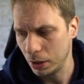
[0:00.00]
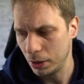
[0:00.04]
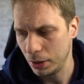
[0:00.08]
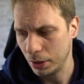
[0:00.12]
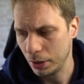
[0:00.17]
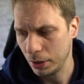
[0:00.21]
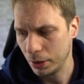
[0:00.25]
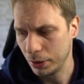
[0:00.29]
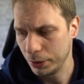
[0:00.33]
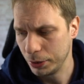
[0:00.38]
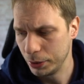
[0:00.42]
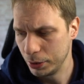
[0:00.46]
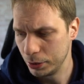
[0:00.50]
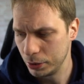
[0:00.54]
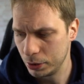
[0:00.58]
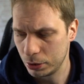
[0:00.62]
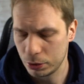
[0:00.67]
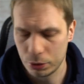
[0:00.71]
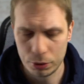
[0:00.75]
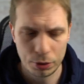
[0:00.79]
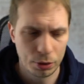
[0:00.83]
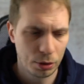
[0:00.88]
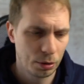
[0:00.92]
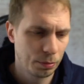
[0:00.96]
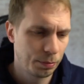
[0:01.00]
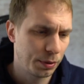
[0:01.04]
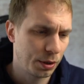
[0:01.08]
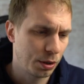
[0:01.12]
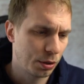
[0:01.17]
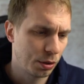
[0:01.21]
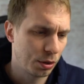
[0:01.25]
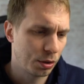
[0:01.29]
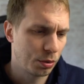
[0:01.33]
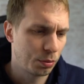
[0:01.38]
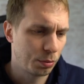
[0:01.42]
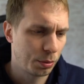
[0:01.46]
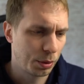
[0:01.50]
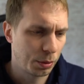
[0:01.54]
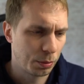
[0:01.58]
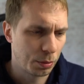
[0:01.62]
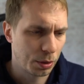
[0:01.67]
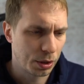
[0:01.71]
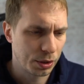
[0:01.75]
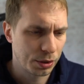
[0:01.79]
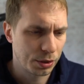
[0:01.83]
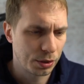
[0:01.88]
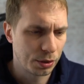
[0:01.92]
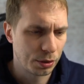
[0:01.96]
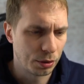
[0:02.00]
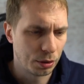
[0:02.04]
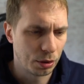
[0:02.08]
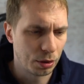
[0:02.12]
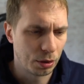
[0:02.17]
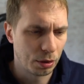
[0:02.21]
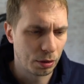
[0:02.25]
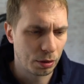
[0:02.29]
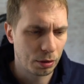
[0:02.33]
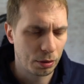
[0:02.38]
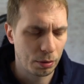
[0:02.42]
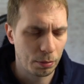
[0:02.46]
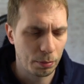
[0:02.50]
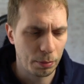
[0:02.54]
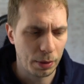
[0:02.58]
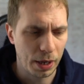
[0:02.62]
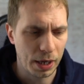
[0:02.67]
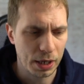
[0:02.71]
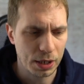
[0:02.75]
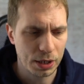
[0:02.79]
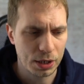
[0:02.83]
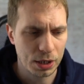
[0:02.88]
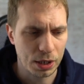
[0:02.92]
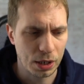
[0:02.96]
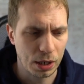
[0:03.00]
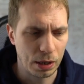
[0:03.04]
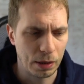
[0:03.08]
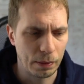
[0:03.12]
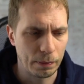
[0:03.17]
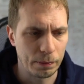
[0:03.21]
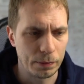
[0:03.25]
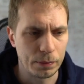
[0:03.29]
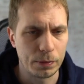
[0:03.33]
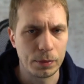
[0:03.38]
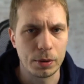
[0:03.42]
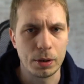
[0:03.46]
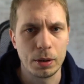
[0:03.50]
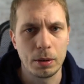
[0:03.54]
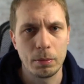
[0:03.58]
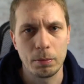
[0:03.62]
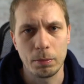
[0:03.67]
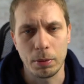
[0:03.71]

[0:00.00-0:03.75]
a new group because we want to make some